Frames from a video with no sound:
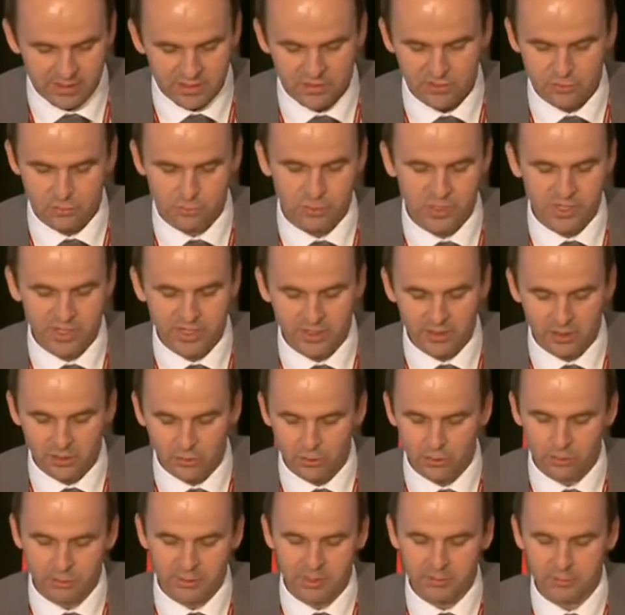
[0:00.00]
spreading
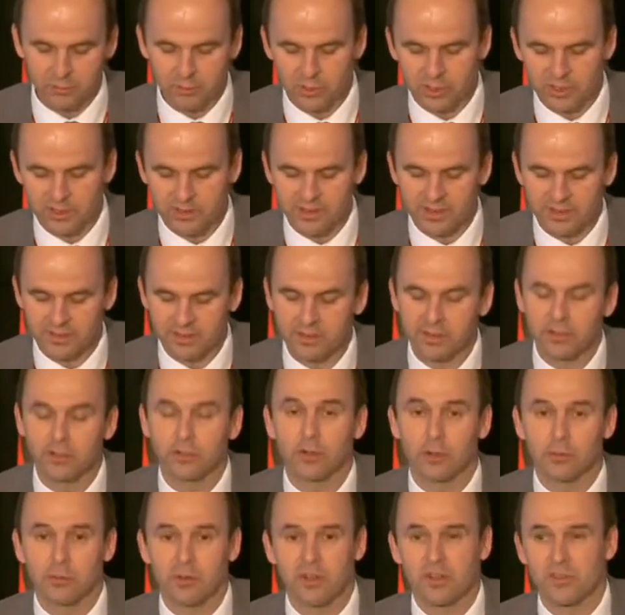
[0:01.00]
all over the world at an
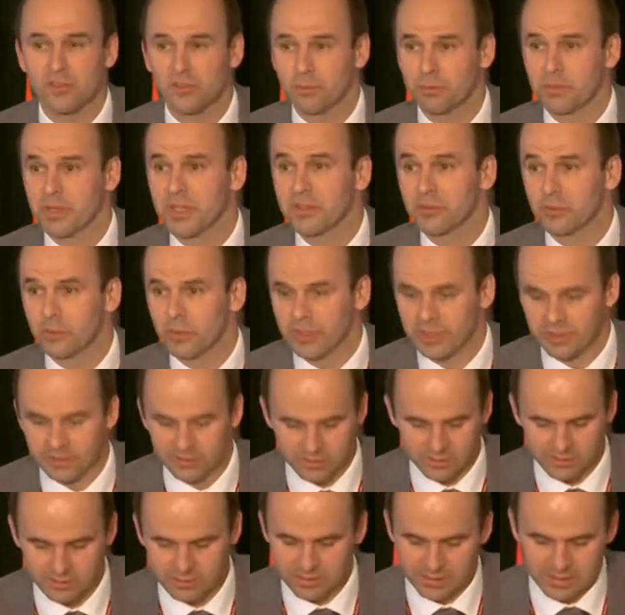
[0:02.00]
enormous speed
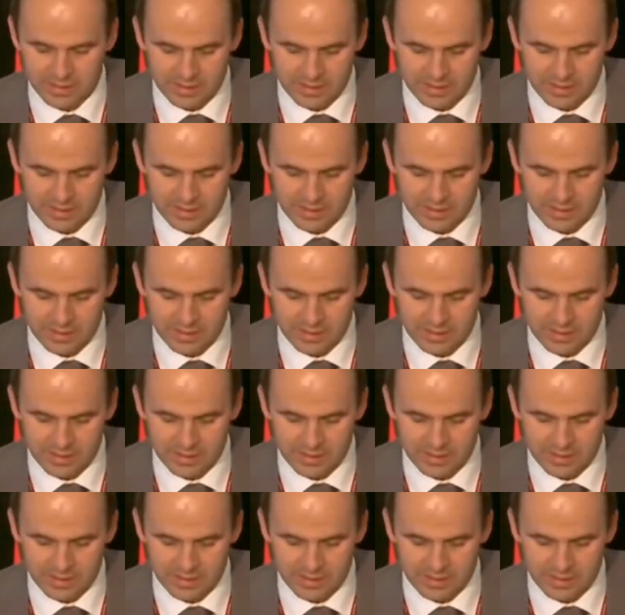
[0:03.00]
rate.